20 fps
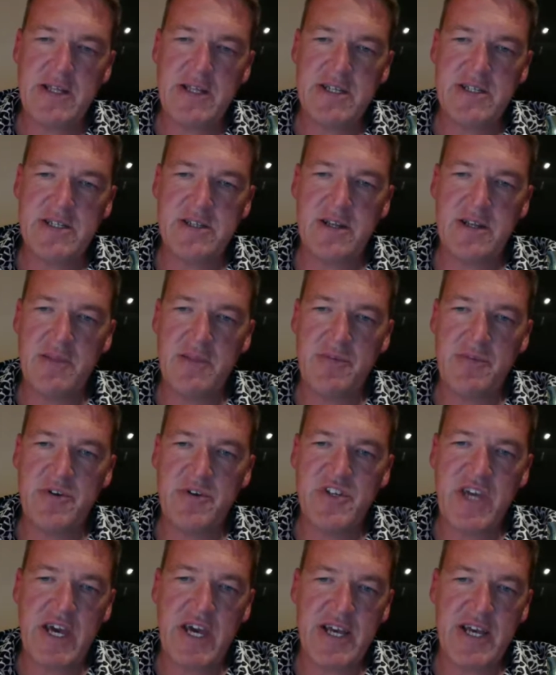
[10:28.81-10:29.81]
this deliberate
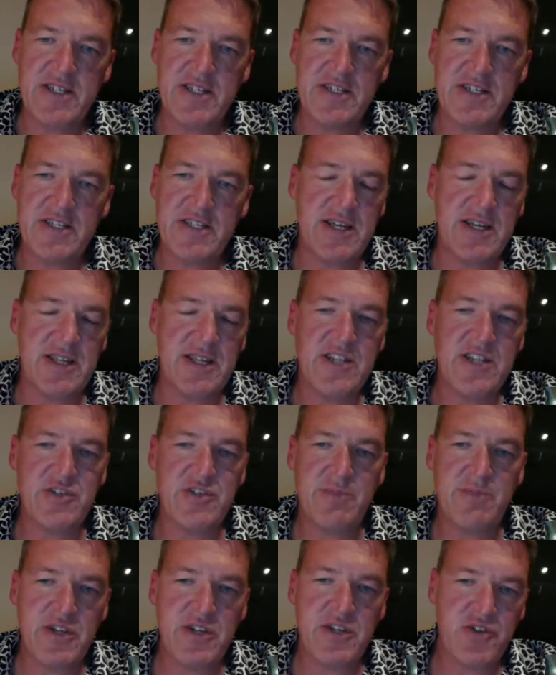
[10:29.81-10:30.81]
scarcity and then
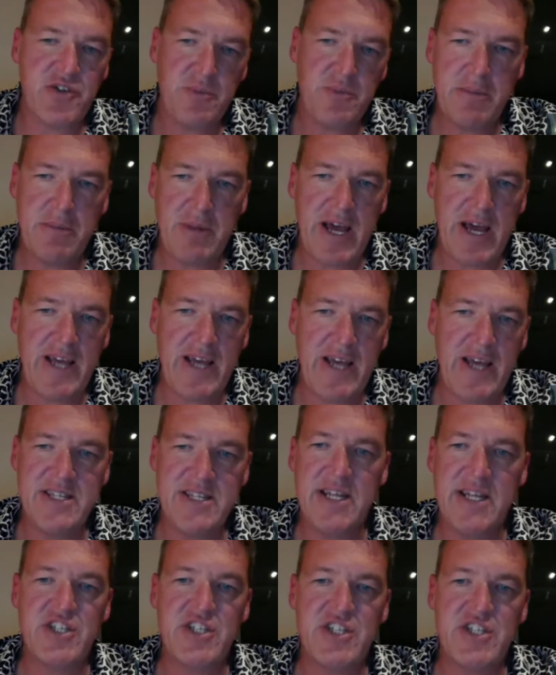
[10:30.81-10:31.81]
just make sure people are hating
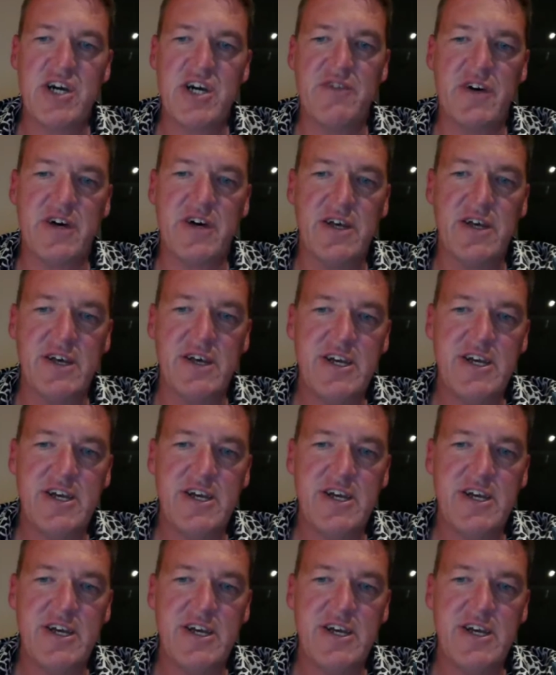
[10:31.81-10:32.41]
each other,